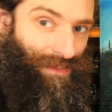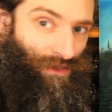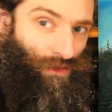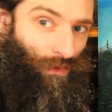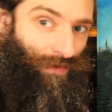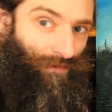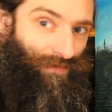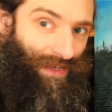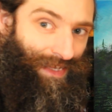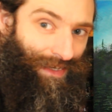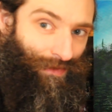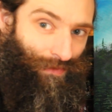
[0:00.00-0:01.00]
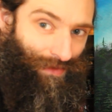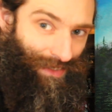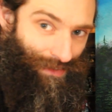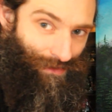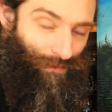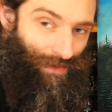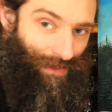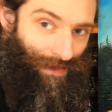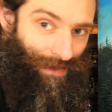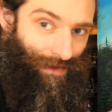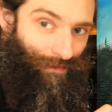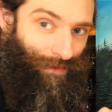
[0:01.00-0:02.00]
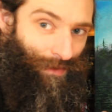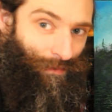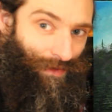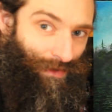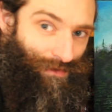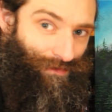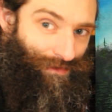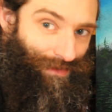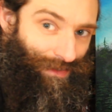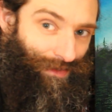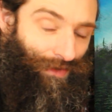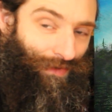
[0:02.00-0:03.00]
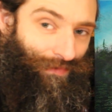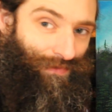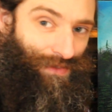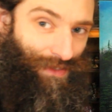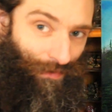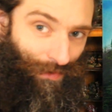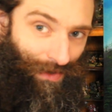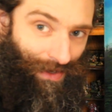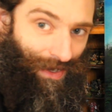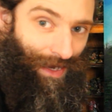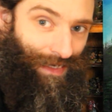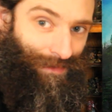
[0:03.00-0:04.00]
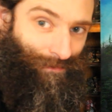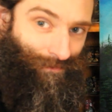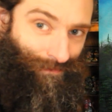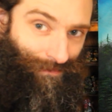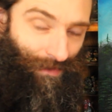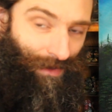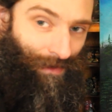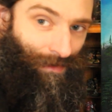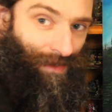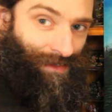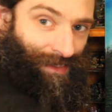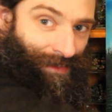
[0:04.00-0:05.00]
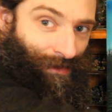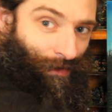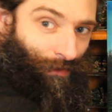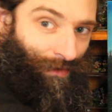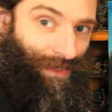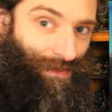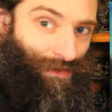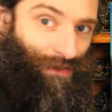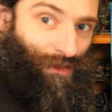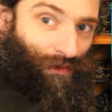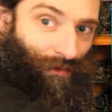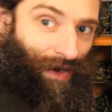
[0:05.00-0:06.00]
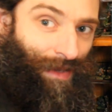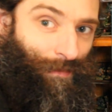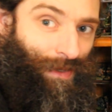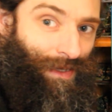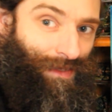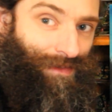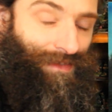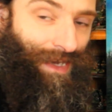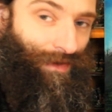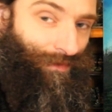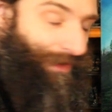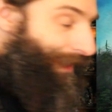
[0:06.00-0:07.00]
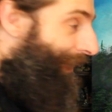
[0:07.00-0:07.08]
joint filling and things with a plastering knife, so I tend to hold it and scrape down,